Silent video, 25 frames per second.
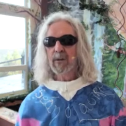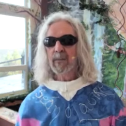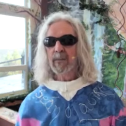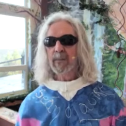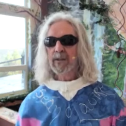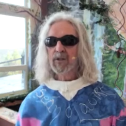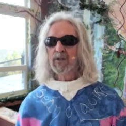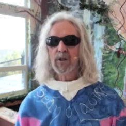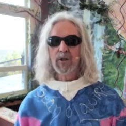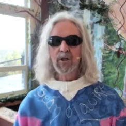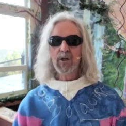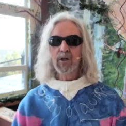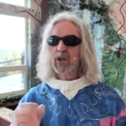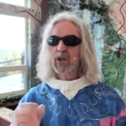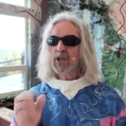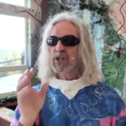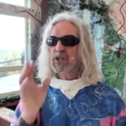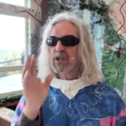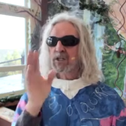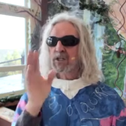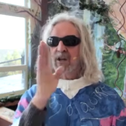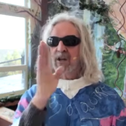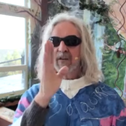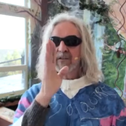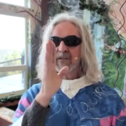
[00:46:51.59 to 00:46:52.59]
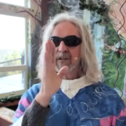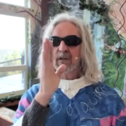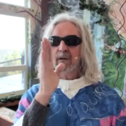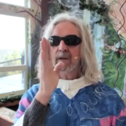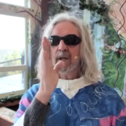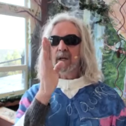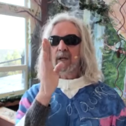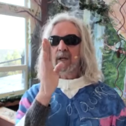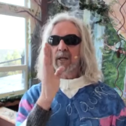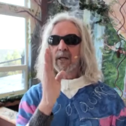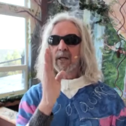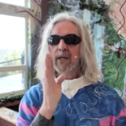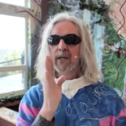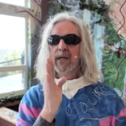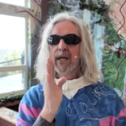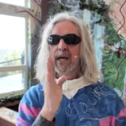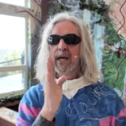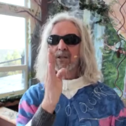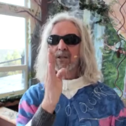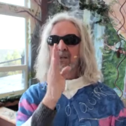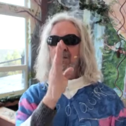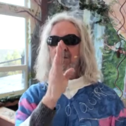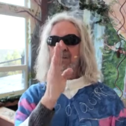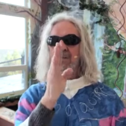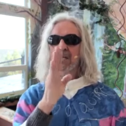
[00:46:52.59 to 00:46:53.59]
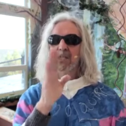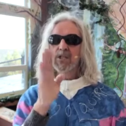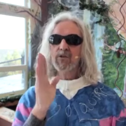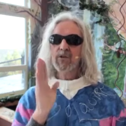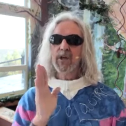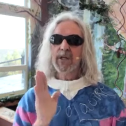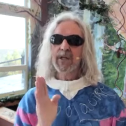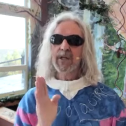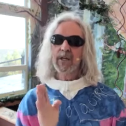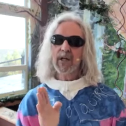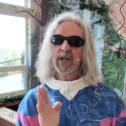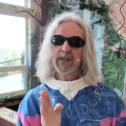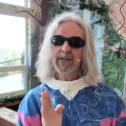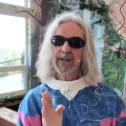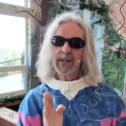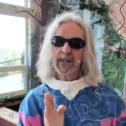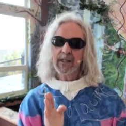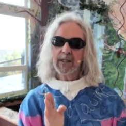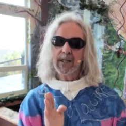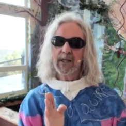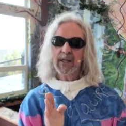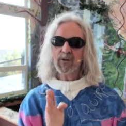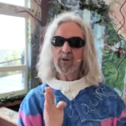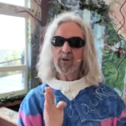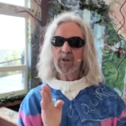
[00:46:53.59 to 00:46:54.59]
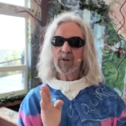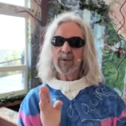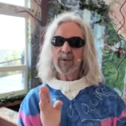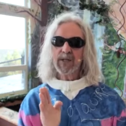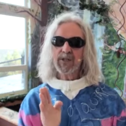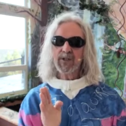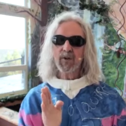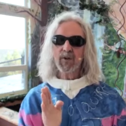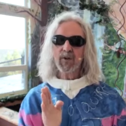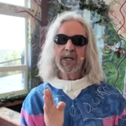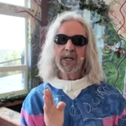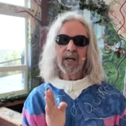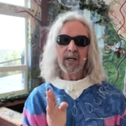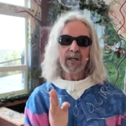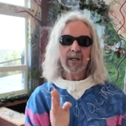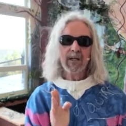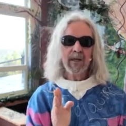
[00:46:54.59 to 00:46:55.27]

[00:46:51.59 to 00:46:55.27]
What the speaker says: So you're going to just have to exercise critical thinking and do the best you can.